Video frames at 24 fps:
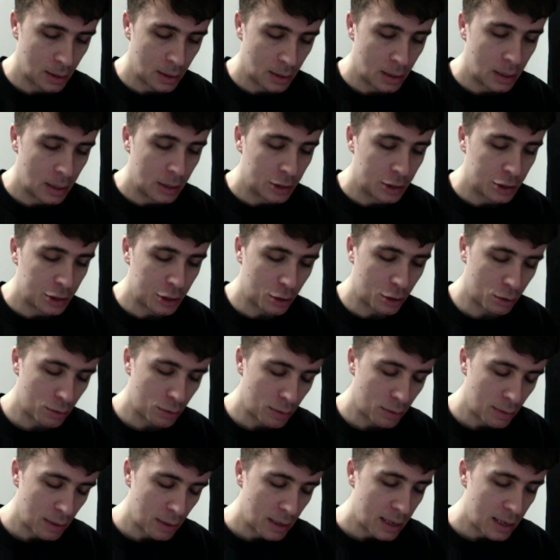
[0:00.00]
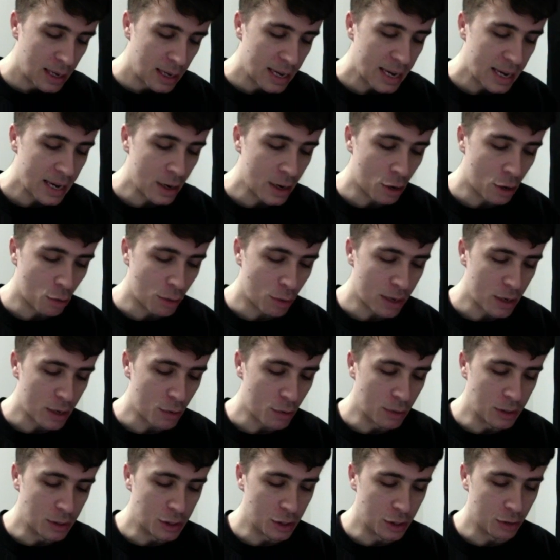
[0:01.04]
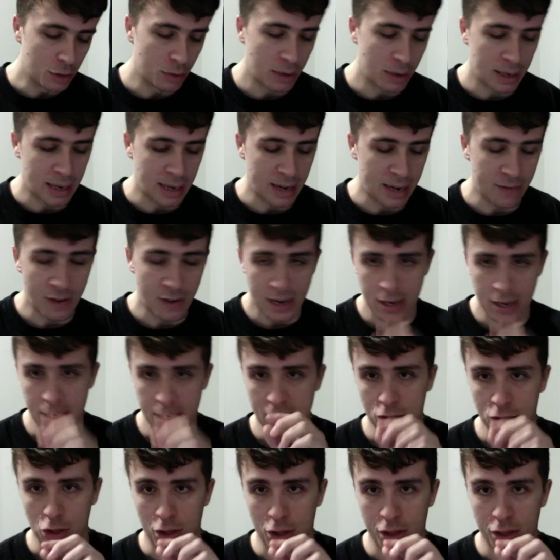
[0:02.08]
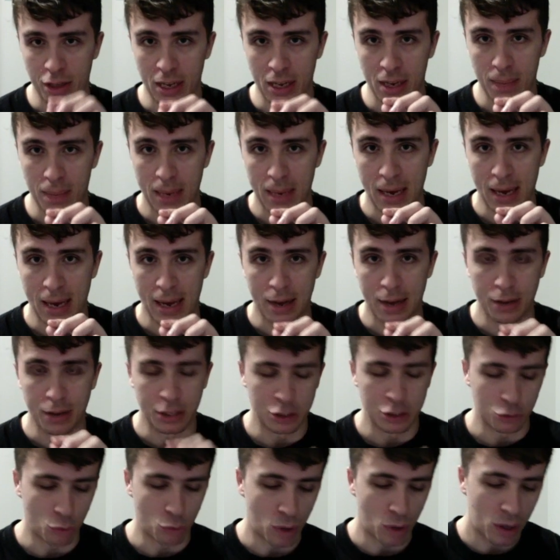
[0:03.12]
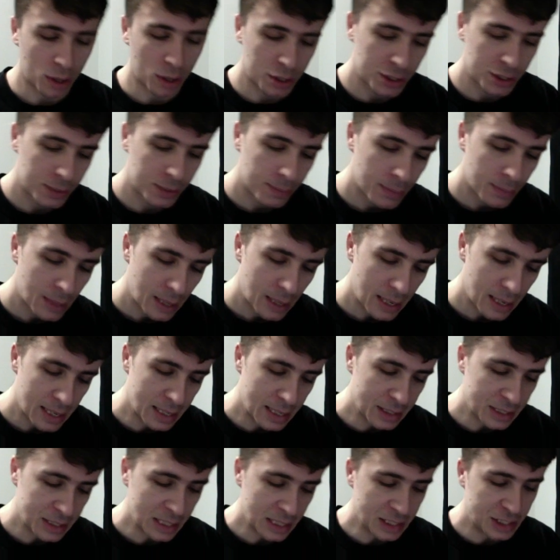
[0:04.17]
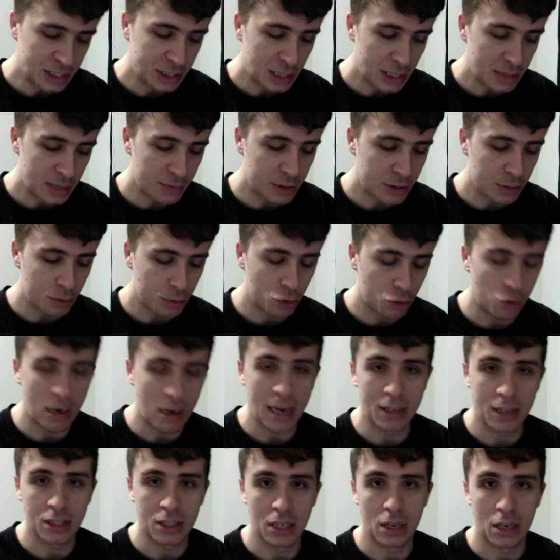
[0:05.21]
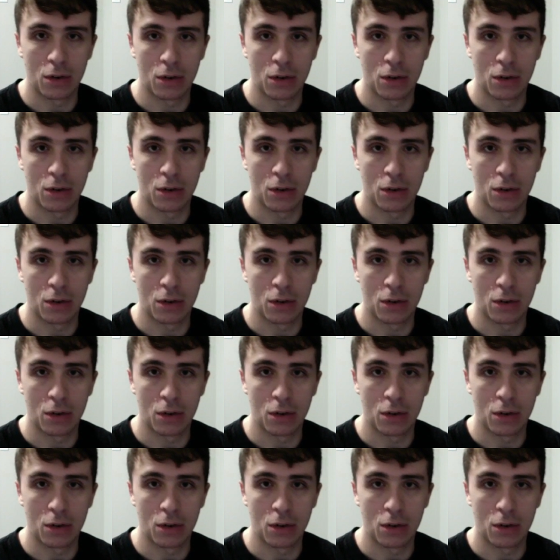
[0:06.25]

So here, what you would do, and I invite you to actually think about how this works, is instead of subtracting